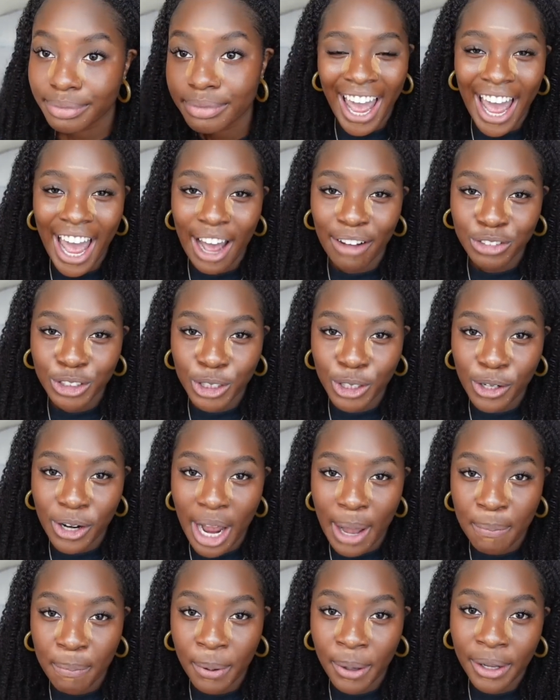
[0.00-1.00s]
After
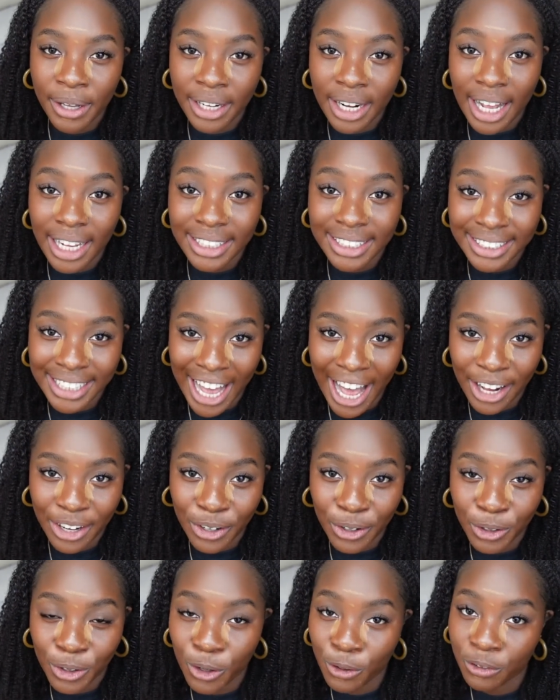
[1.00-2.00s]
I put
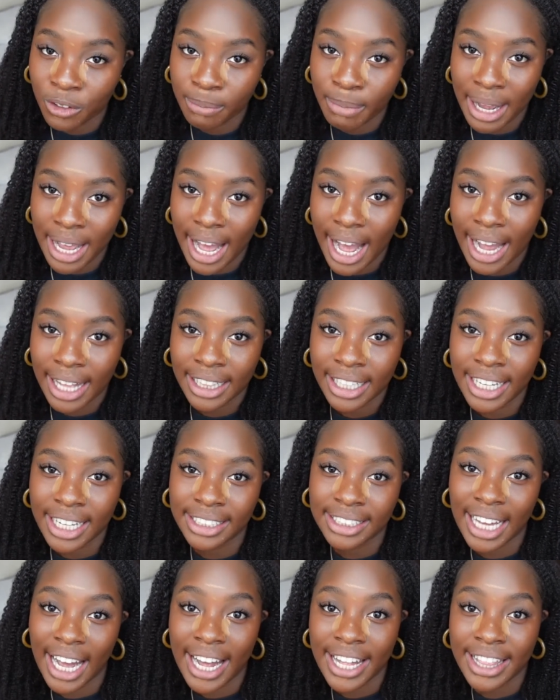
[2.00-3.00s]
Saddle over my
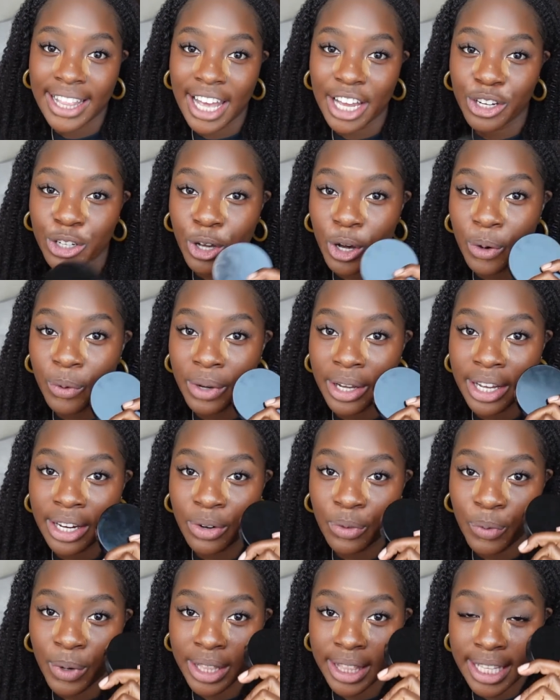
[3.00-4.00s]
eyelids, I then go
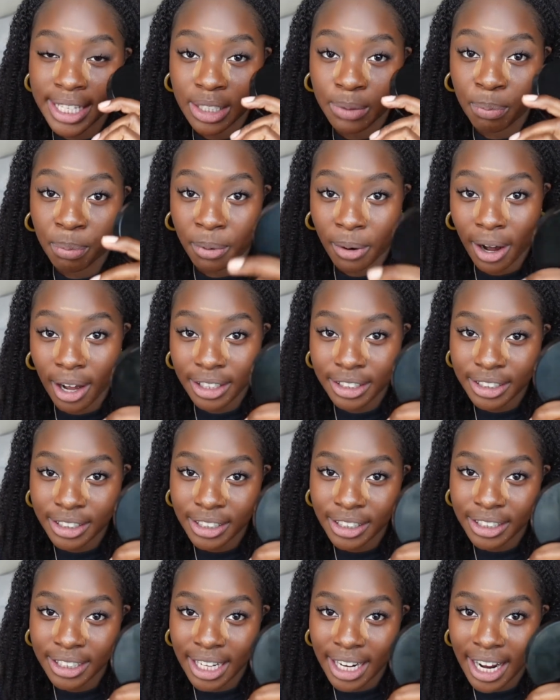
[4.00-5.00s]
in with this
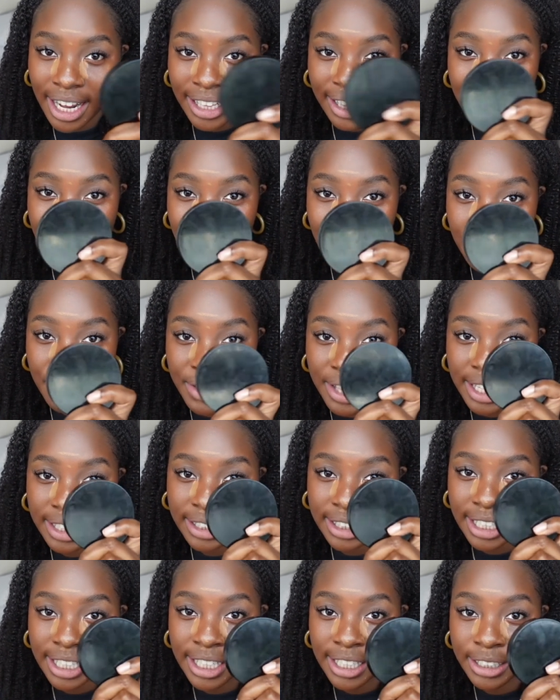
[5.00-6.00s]
bronzer that I love.
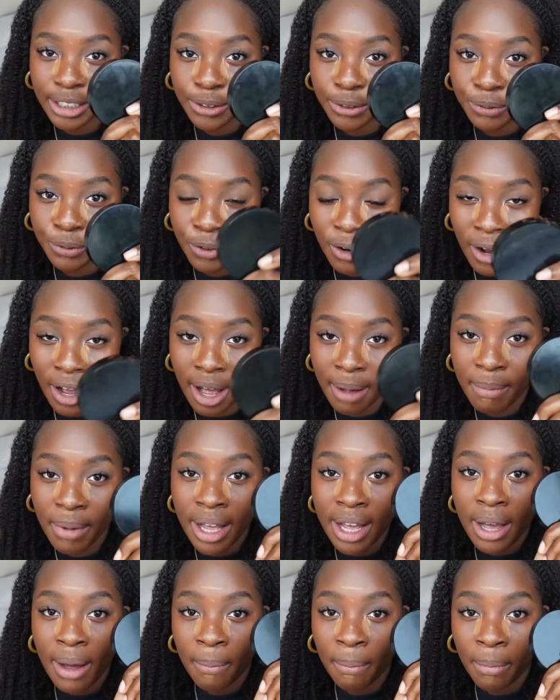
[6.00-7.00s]
This is from
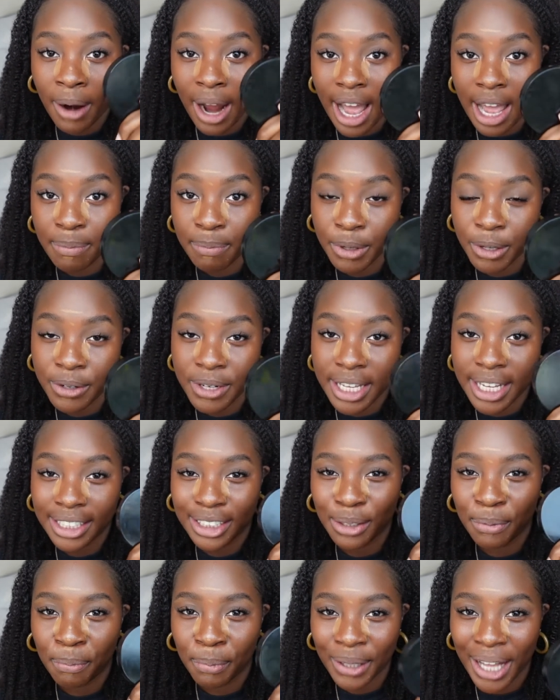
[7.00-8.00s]
Prime Beauty.
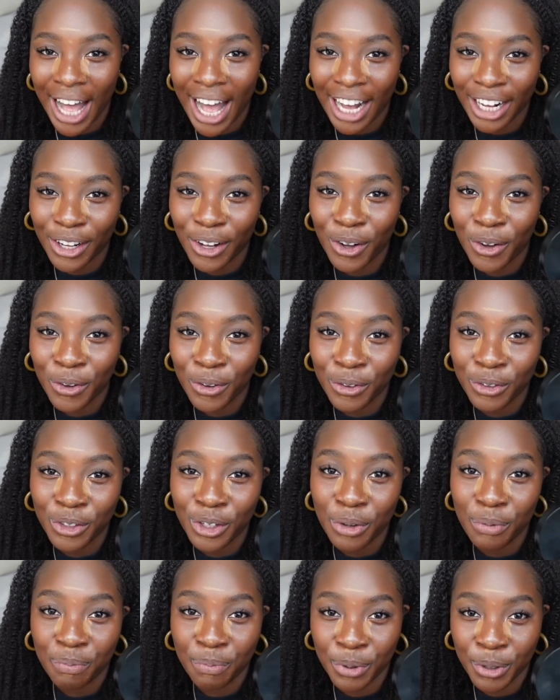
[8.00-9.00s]
It's a Black-owned
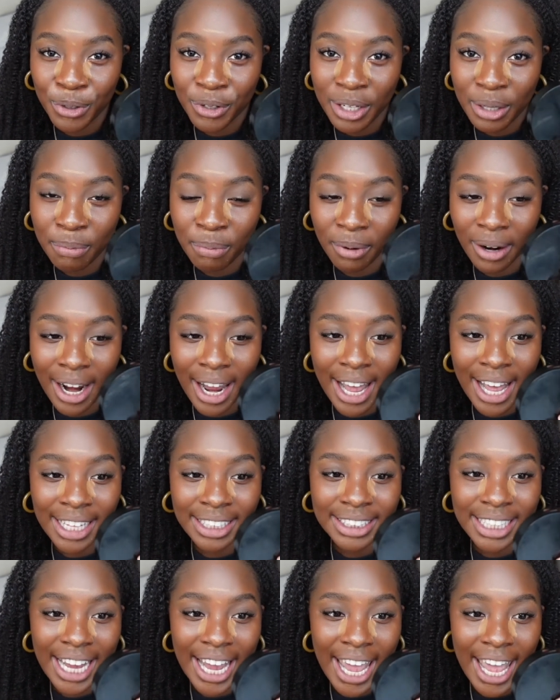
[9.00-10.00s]
beauty
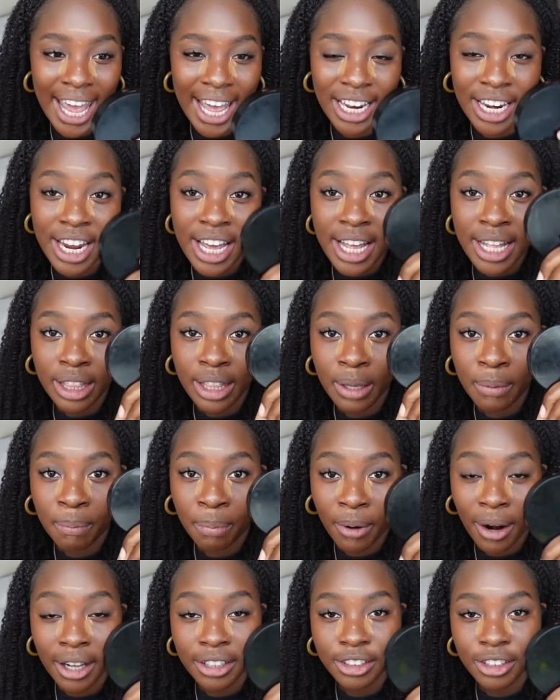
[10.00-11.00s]
brand, and the
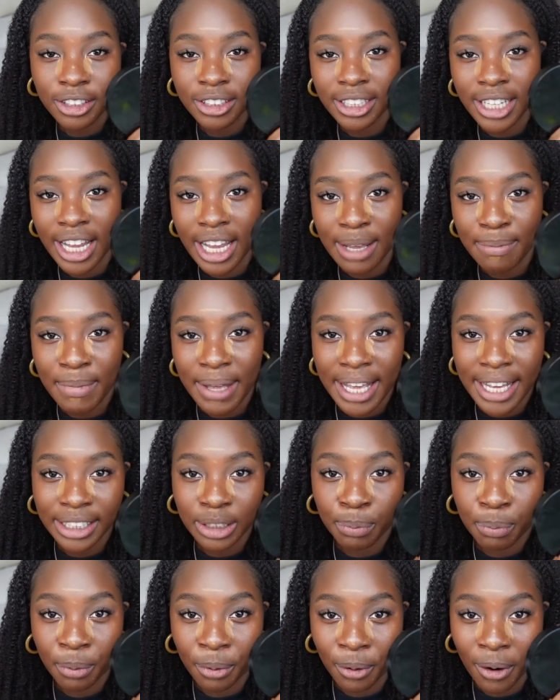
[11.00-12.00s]
bronzer's name
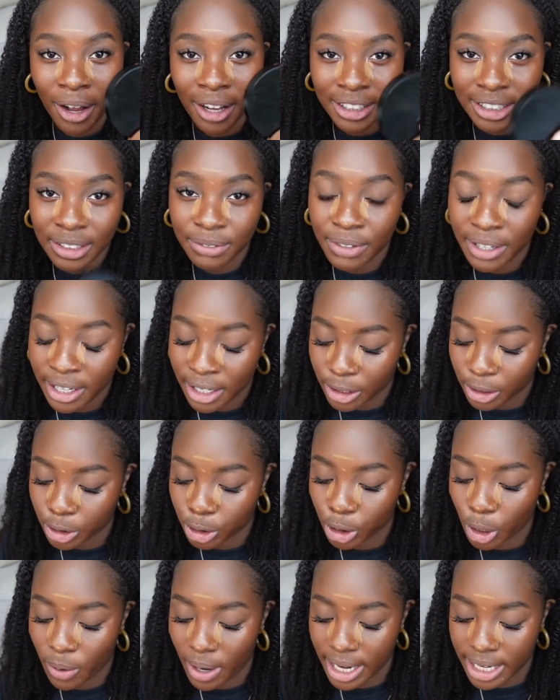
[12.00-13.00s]
is Bronzeville.
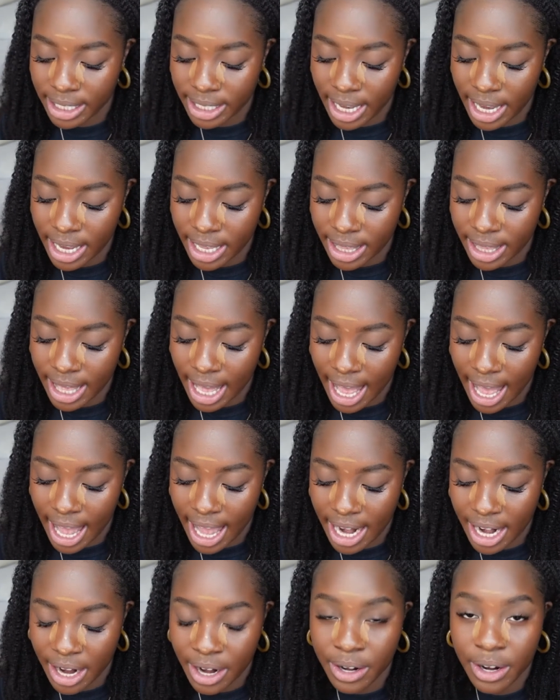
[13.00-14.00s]
So I take
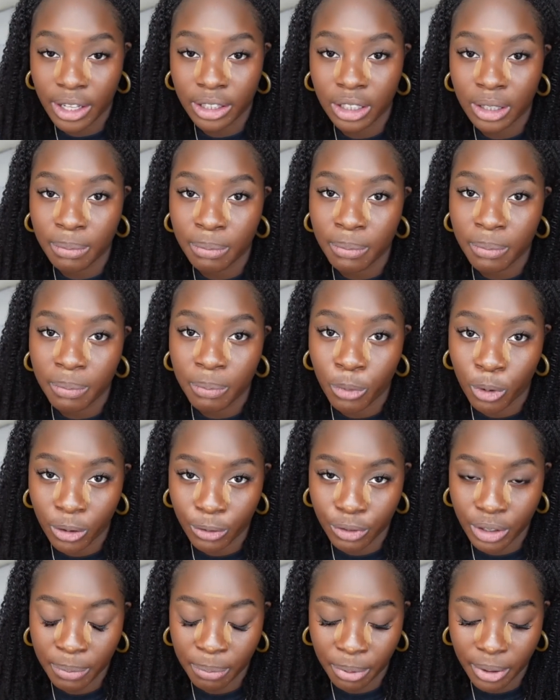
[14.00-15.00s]
that and another
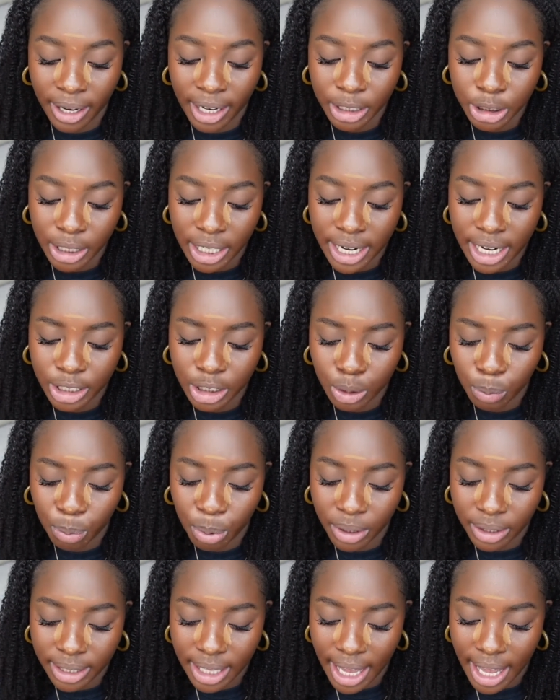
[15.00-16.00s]
Morphe brush, and I just
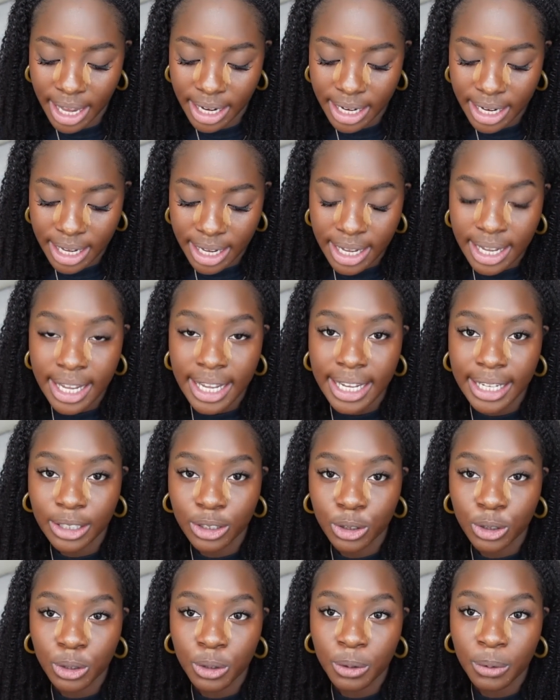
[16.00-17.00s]
put that
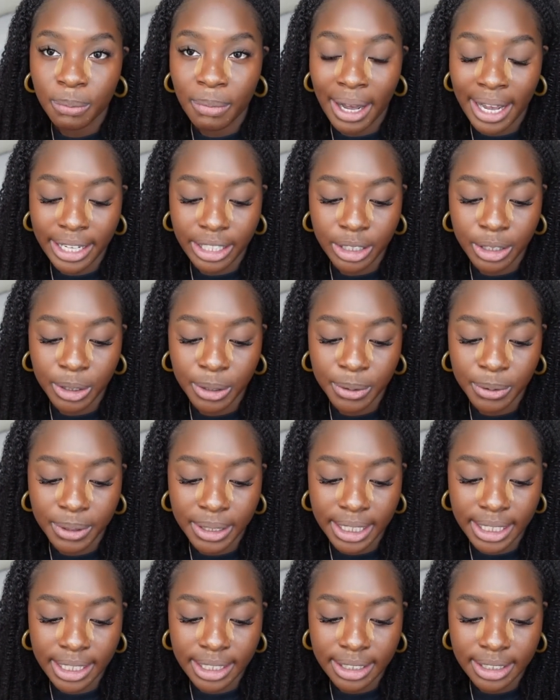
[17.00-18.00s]
into my
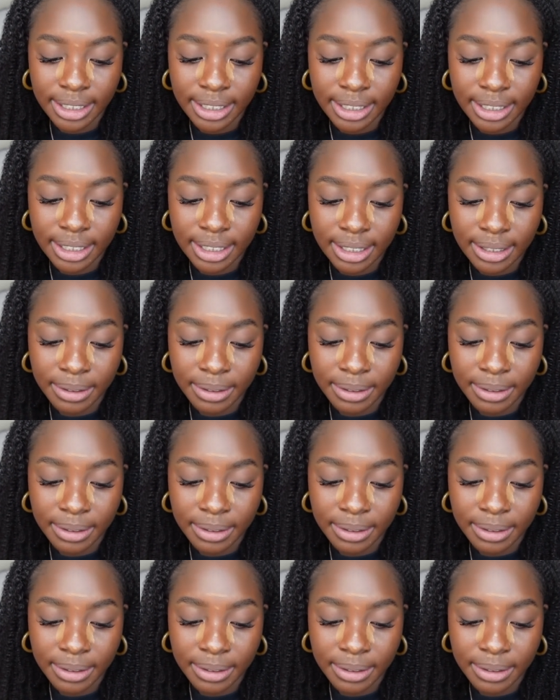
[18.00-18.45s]
crease.